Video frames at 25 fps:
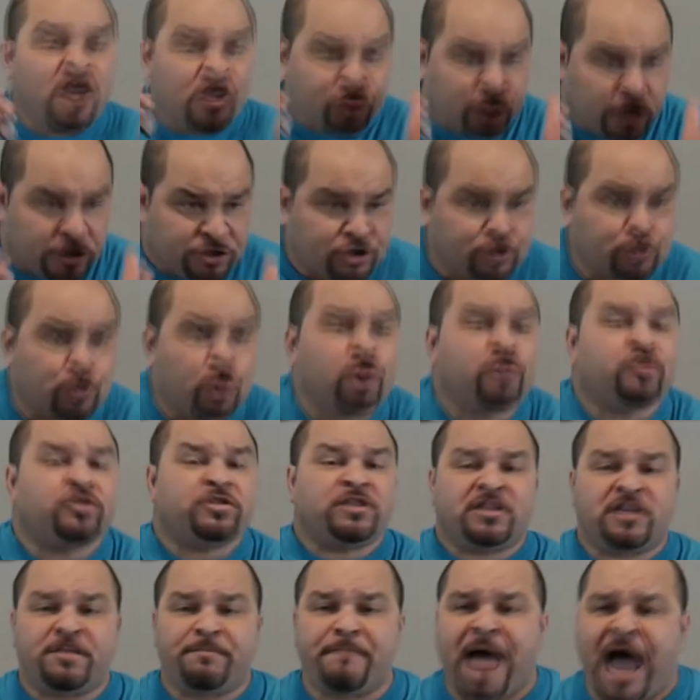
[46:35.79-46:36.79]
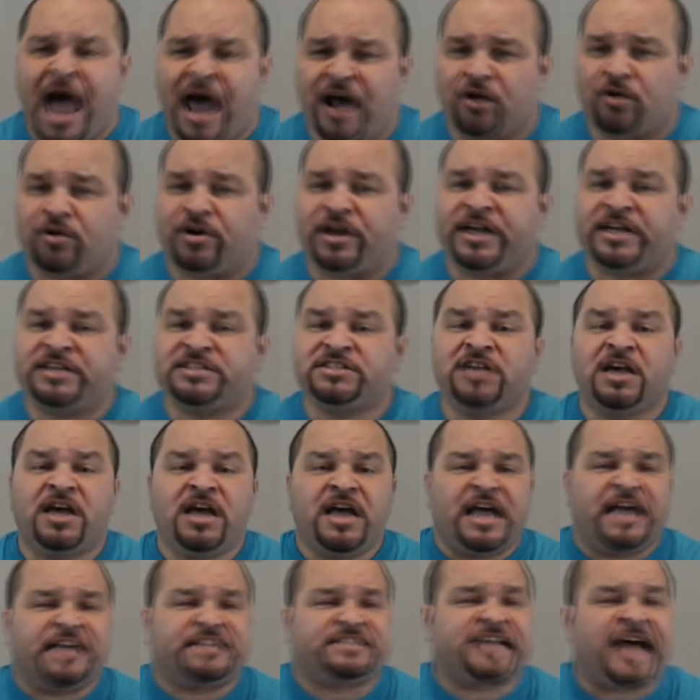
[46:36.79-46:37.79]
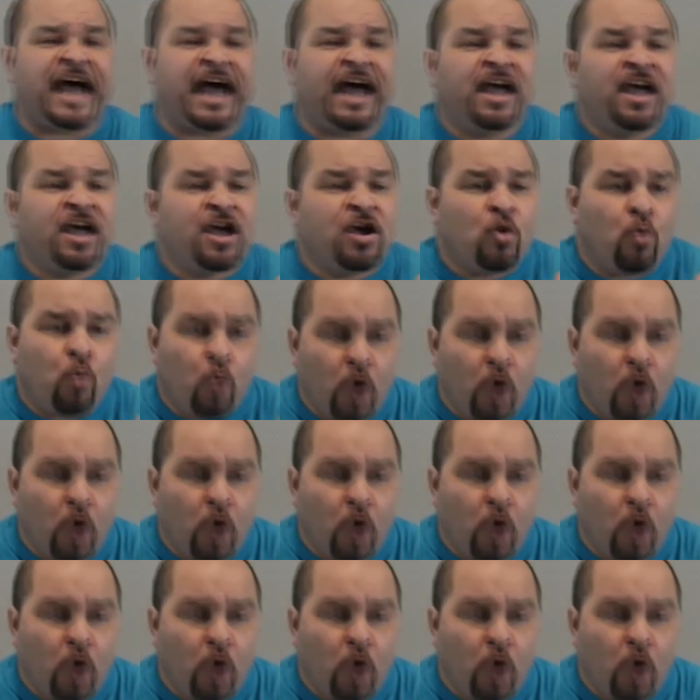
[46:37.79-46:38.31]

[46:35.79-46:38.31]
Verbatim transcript: The truth of the matter is, is that